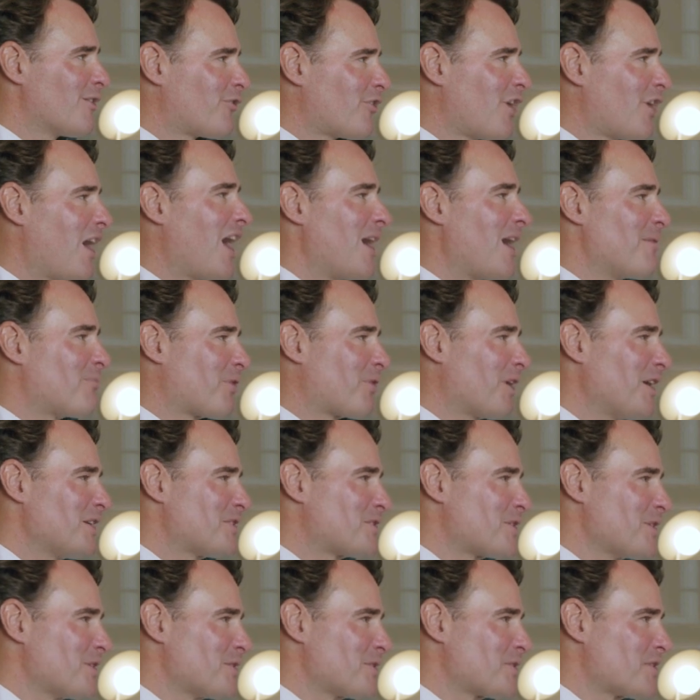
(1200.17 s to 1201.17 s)
for high
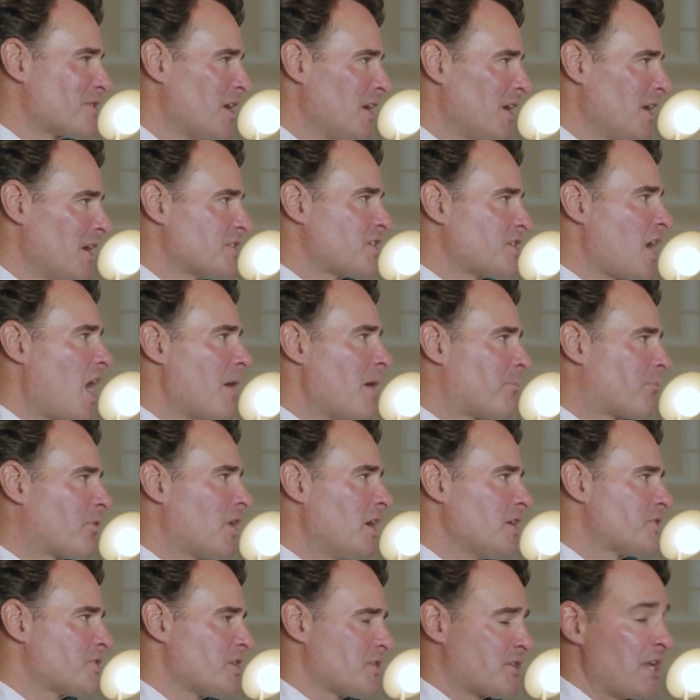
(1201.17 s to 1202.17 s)
prices is high
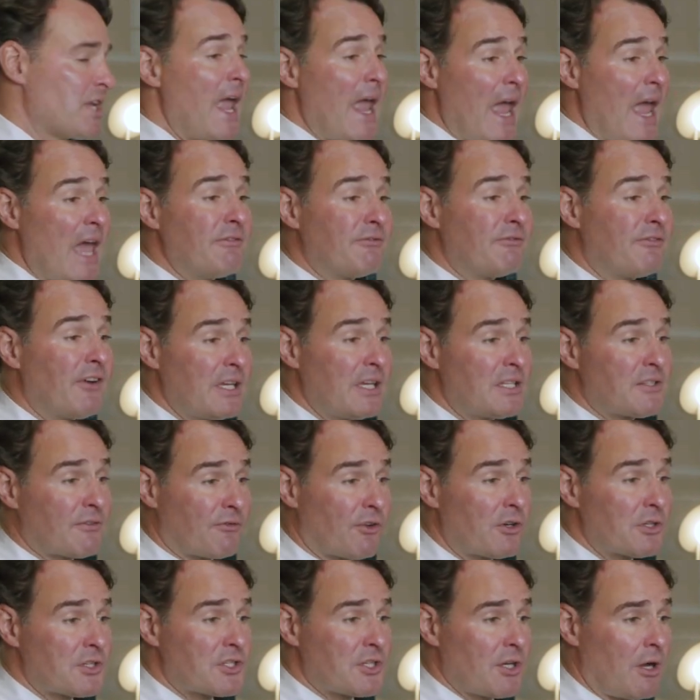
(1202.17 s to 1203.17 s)
prices, and vice
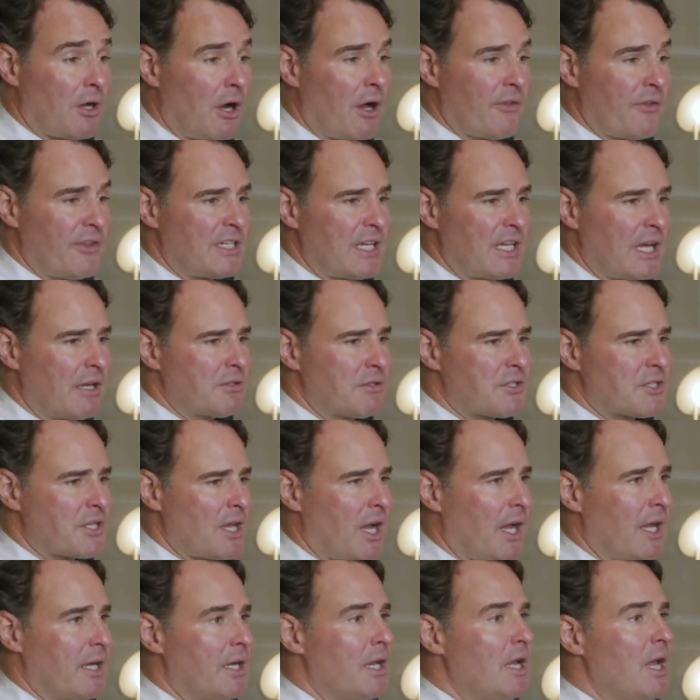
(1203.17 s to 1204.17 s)
versa on the
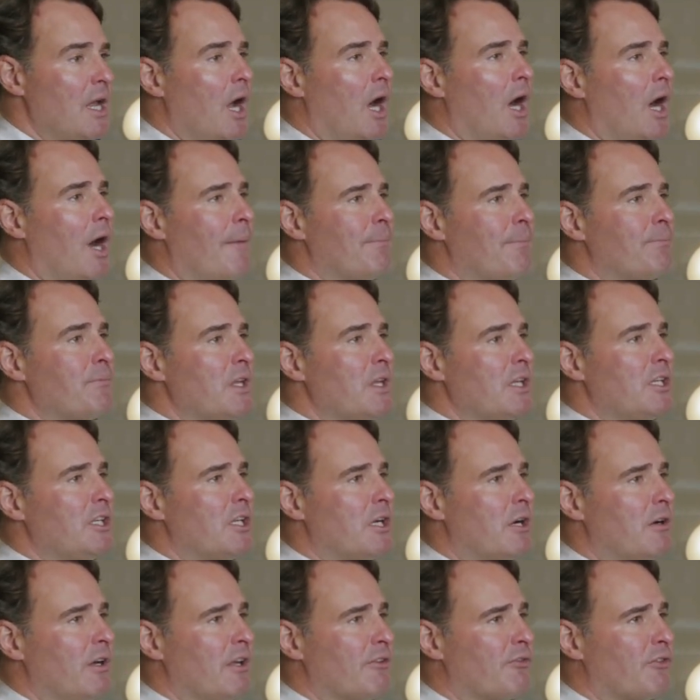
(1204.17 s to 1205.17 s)
downside. You
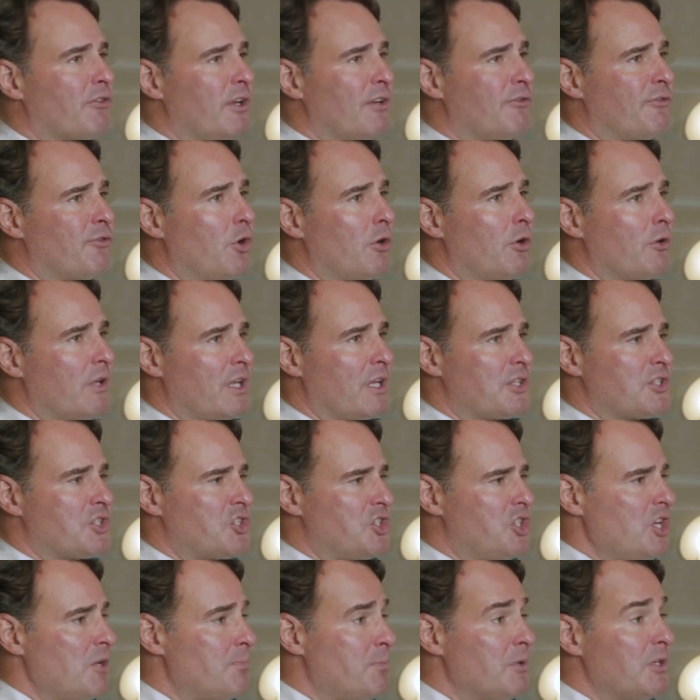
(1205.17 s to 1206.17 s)
know, if oil gets
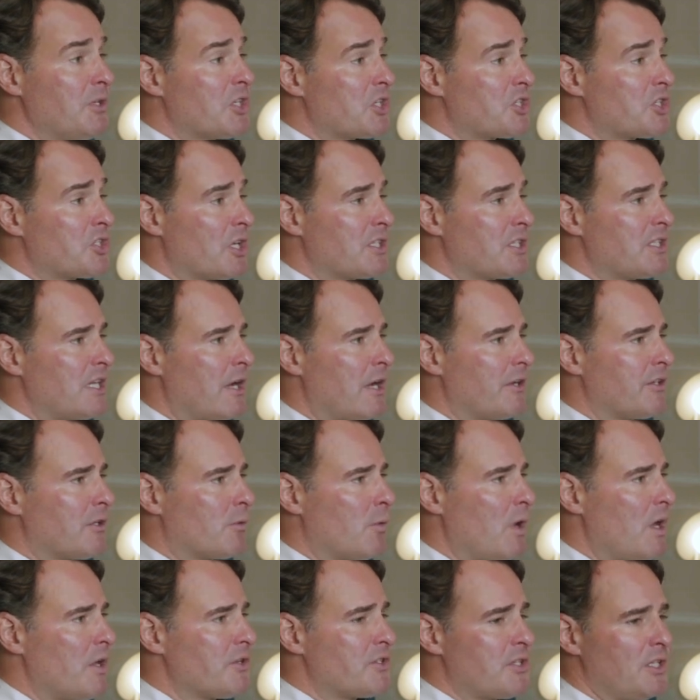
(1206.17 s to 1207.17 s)
cheap, you just shut down your
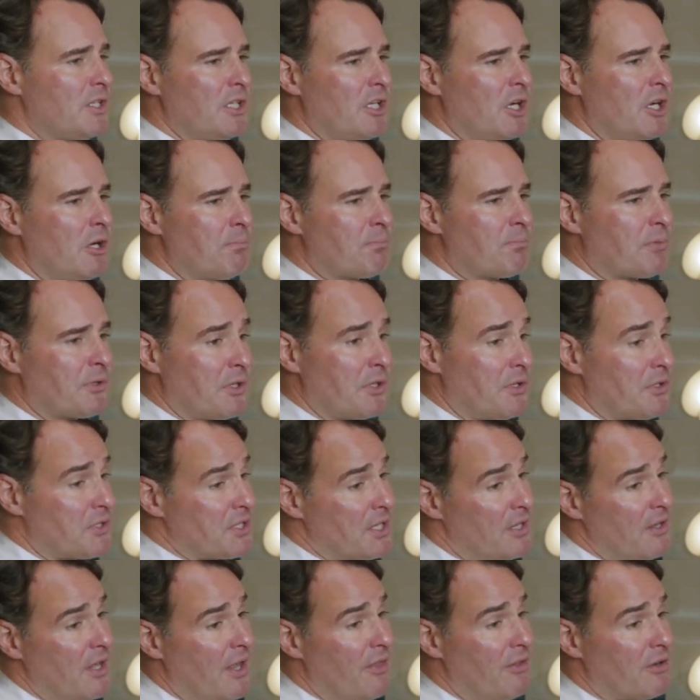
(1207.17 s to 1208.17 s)
wells and you don't produce,
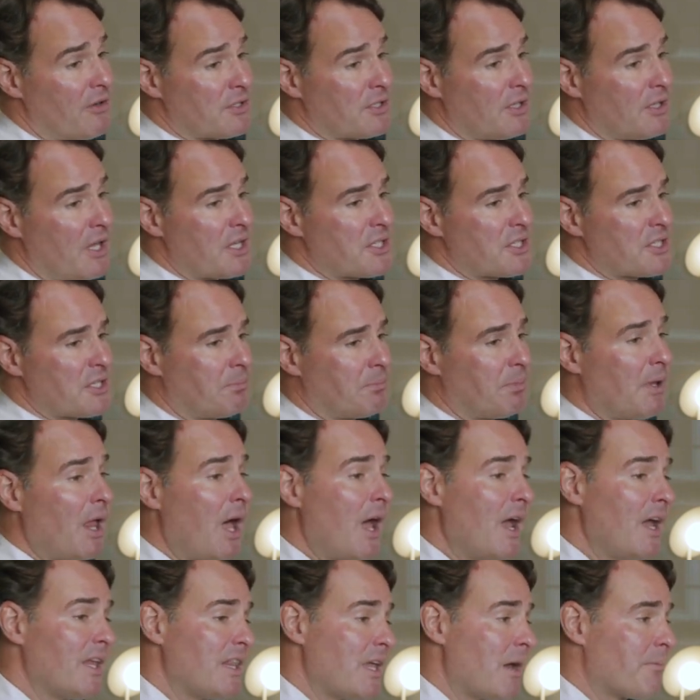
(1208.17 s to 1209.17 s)
and then there's less
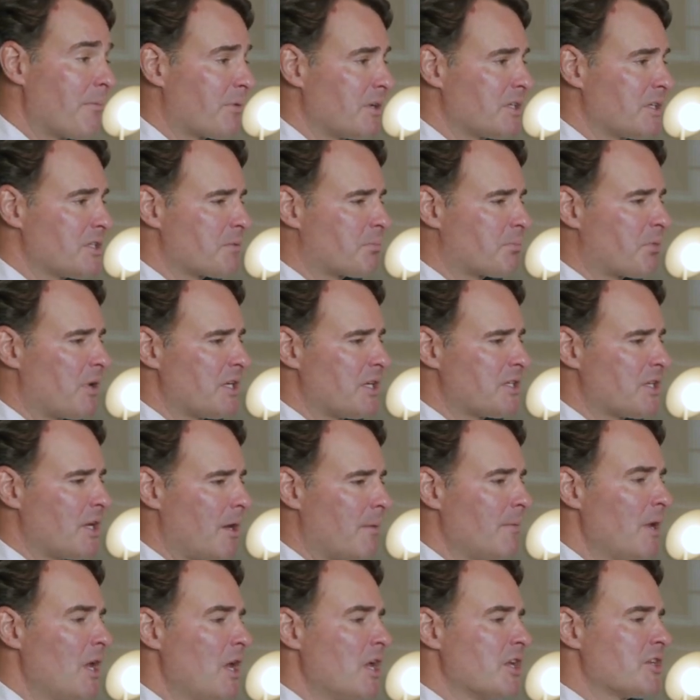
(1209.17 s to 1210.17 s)
supply, and that brings the price
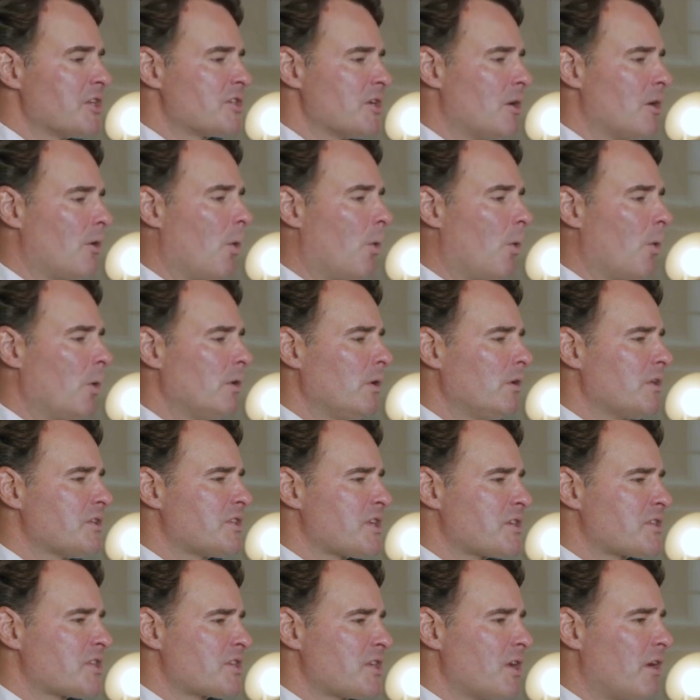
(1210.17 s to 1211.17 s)
up. So oil is
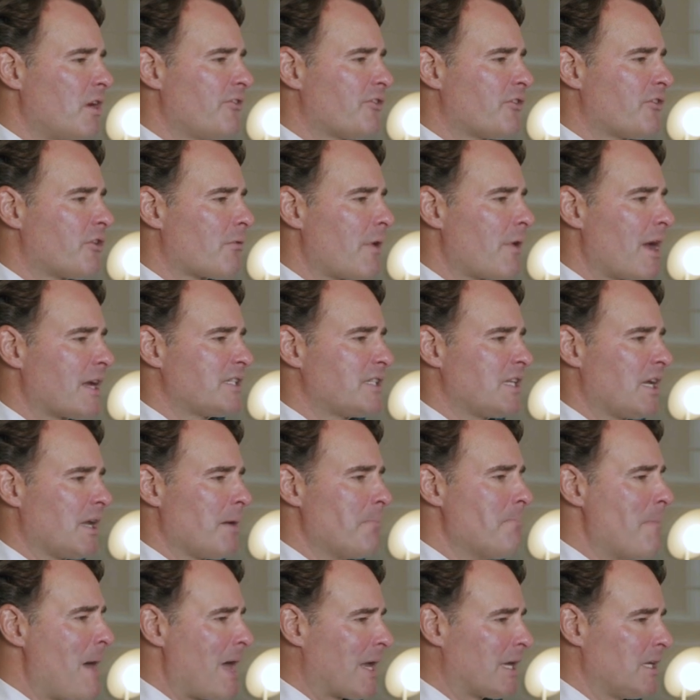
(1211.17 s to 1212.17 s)
a
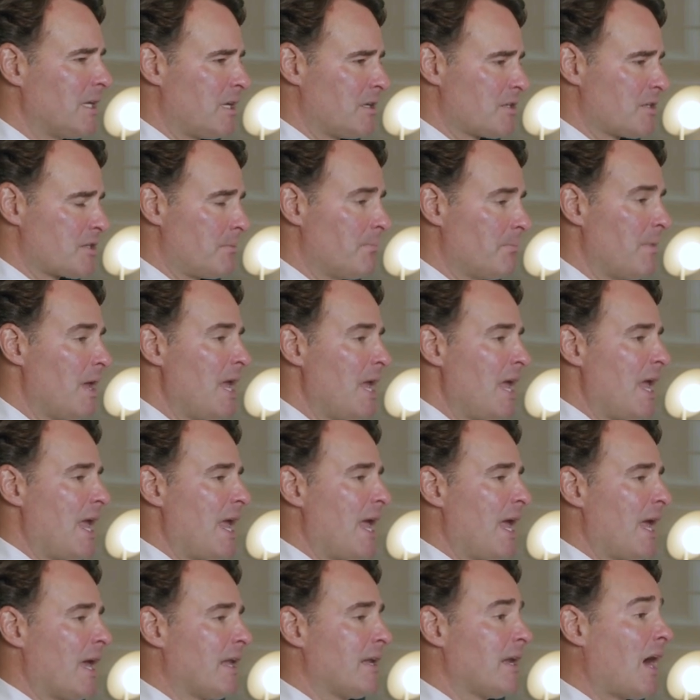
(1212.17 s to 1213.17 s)
self-correcting mechanism,
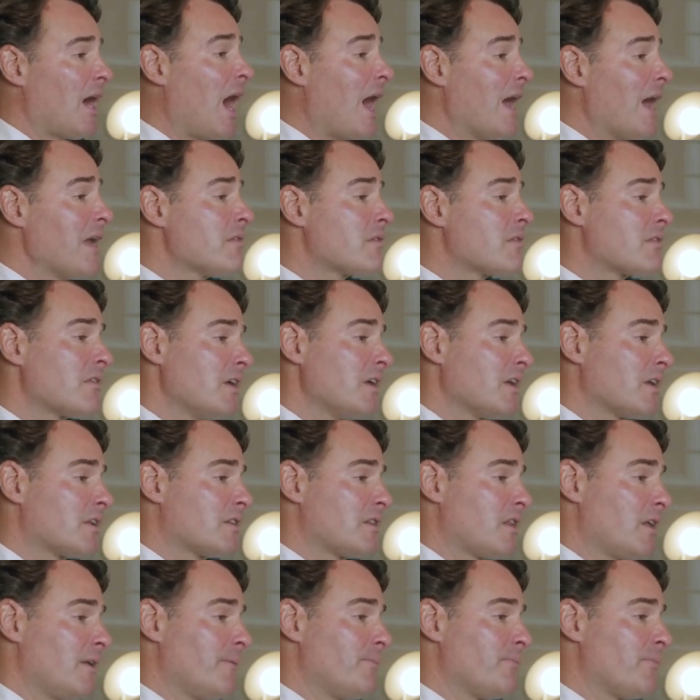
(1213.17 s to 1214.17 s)
and I
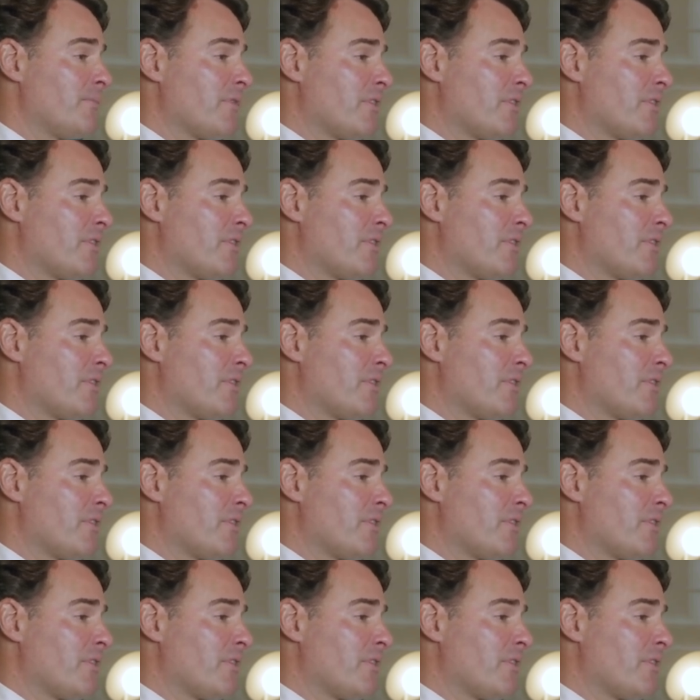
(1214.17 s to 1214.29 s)
think that